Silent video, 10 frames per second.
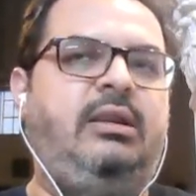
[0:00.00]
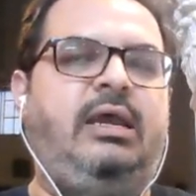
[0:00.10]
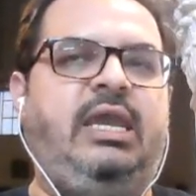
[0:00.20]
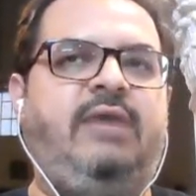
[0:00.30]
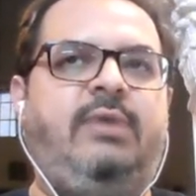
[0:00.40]

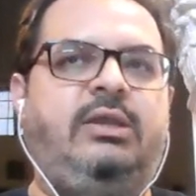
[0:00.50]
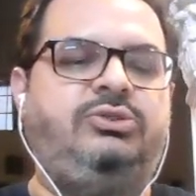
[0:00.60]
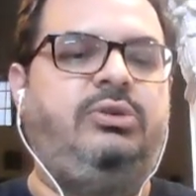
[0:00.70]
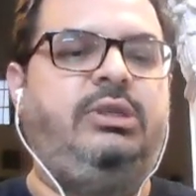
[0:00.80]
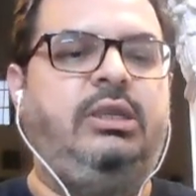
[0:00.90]
I have
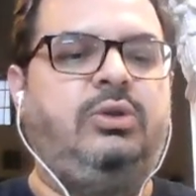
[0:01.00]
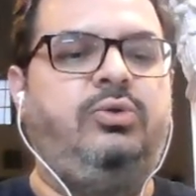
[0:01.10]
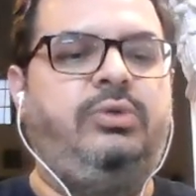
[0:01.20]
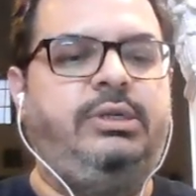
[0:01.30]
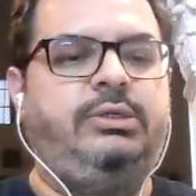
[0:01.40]
actually
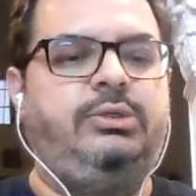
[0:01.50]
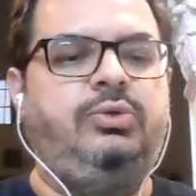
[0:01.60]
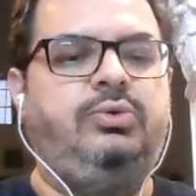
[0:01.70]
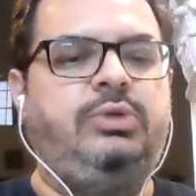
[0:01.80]
included two